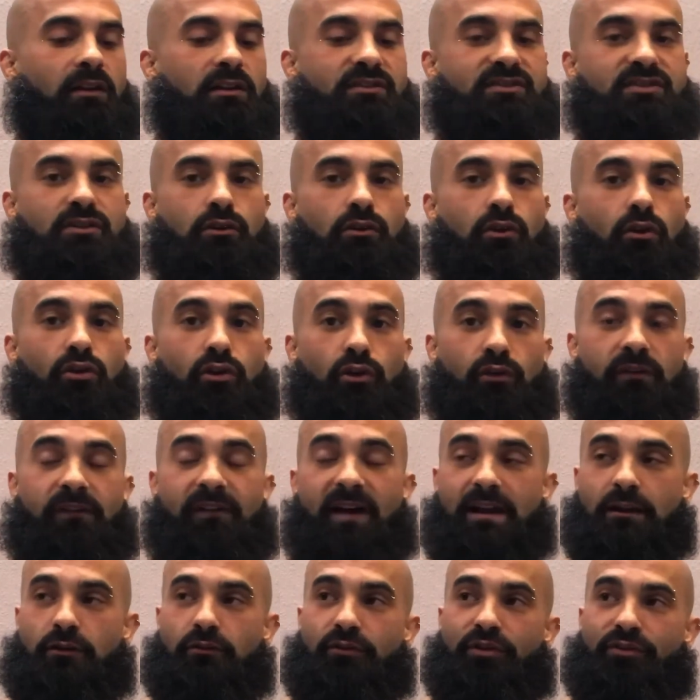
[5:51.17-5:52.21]
So the
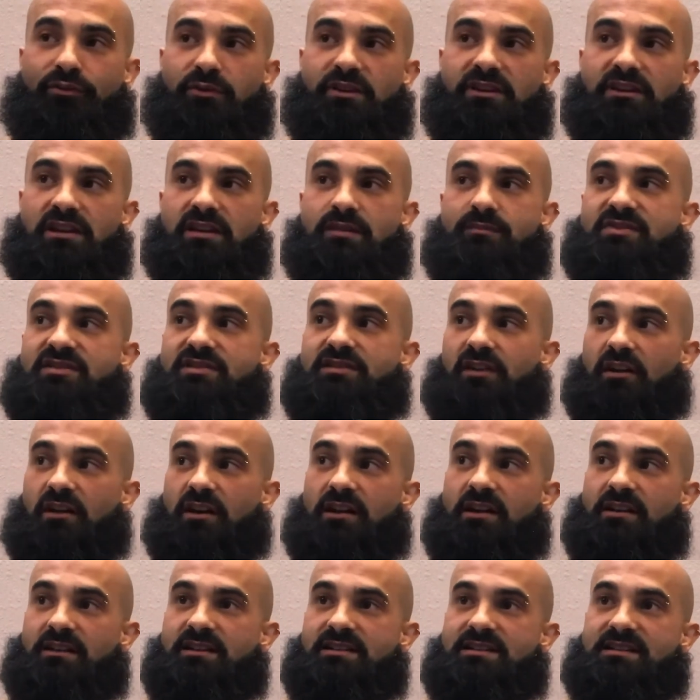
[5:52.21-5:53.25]
final 3 limbs,
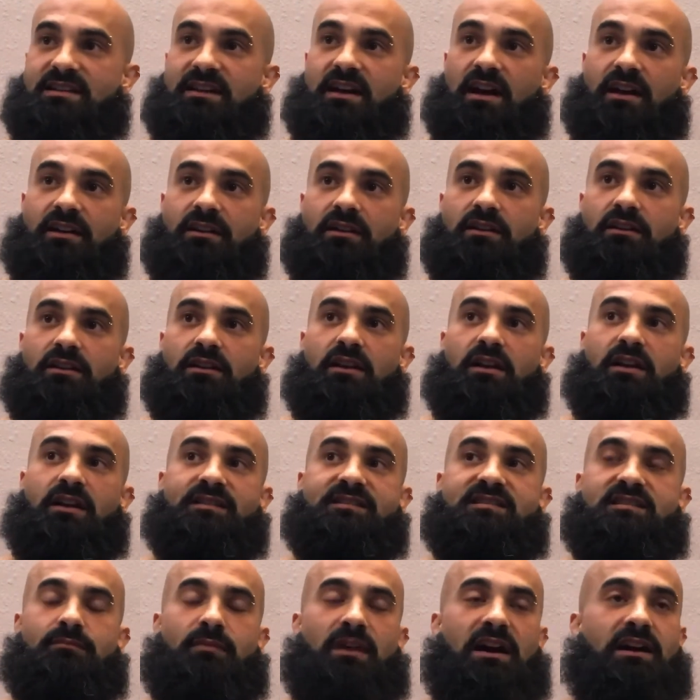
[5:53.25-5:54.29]
dharana, dhyana,
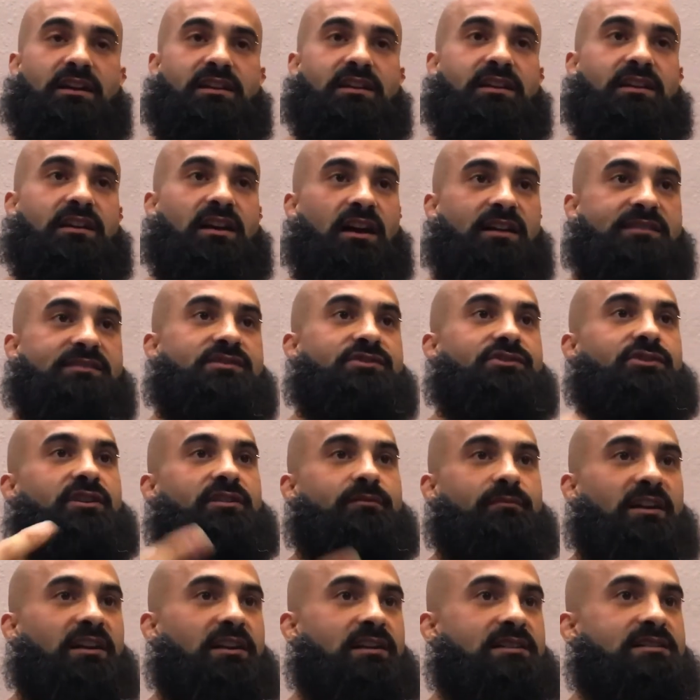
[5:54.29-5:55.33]
and samadhi,
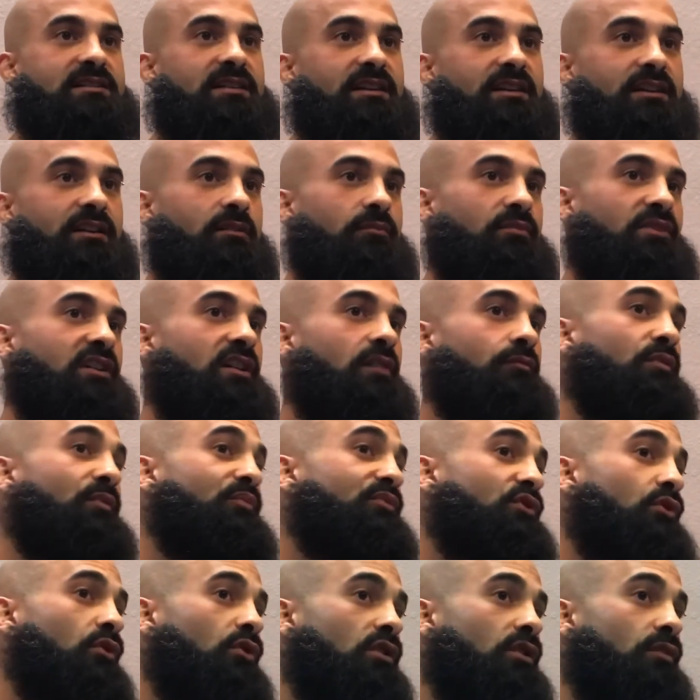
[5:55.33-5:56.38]
concentrate, meditate, and become
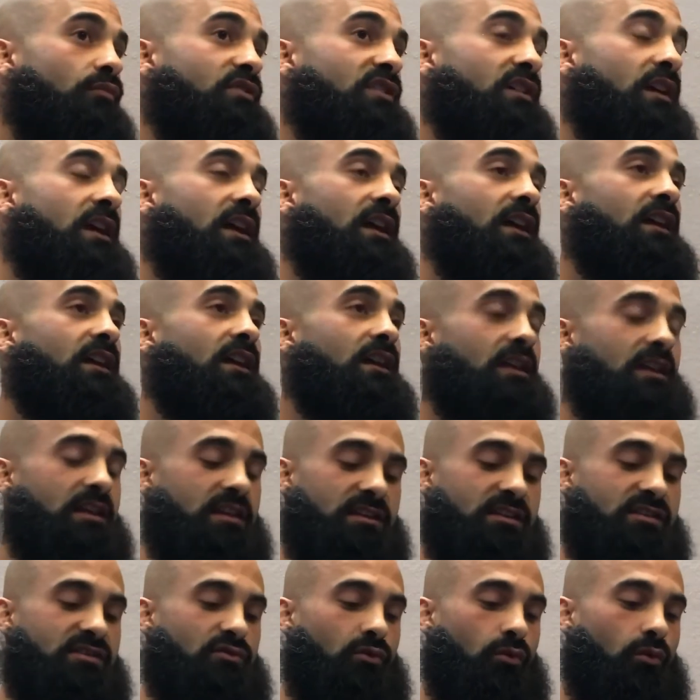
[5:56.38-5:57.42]
absorbed,
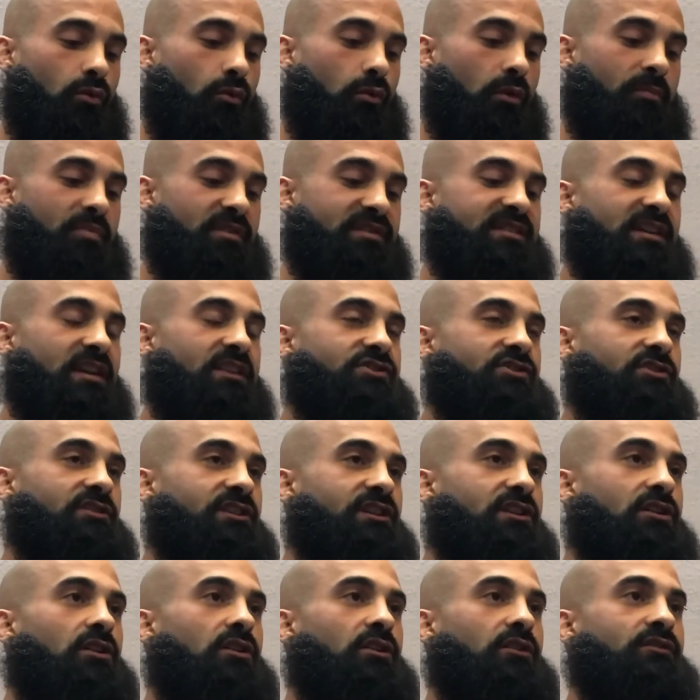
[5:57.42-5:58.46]
is what Patanjali
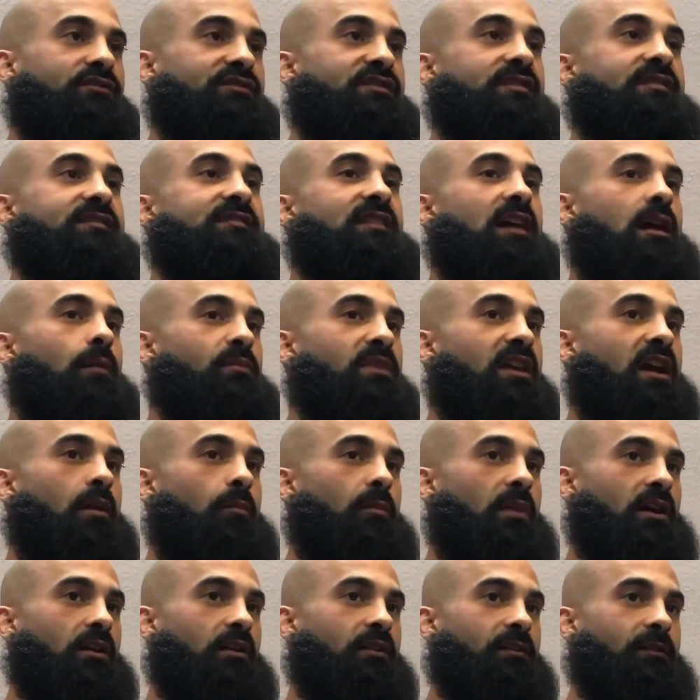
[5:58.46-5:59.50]
calls
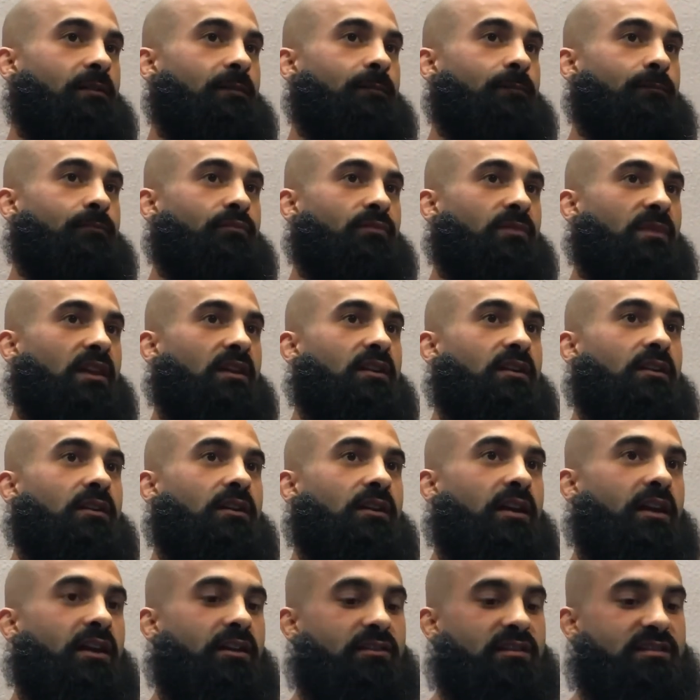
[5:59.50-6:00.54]
samyama.
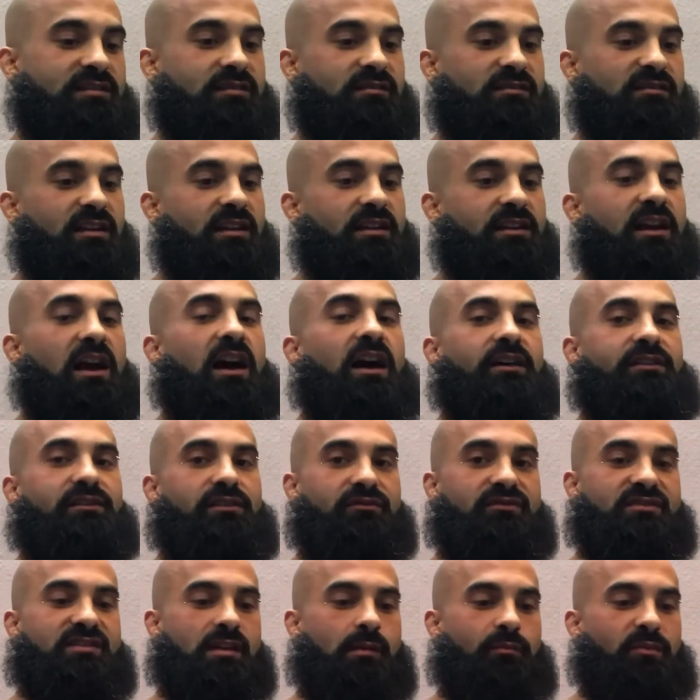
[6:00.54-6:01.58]
And this is a kind
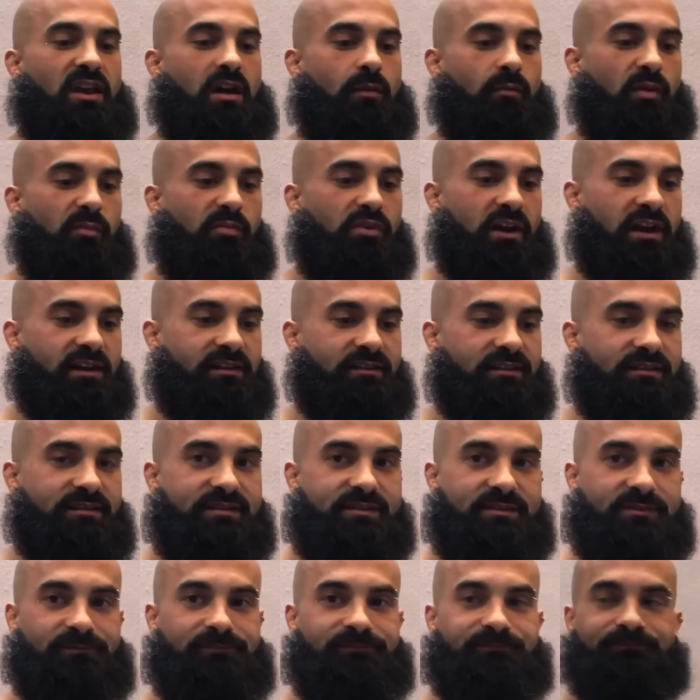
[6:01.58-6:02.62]
of samyama
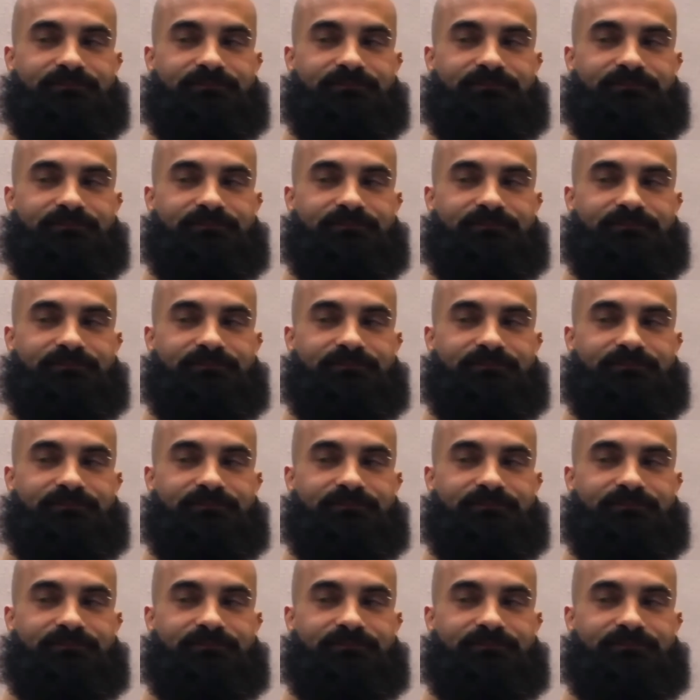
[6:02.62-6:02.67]
practice.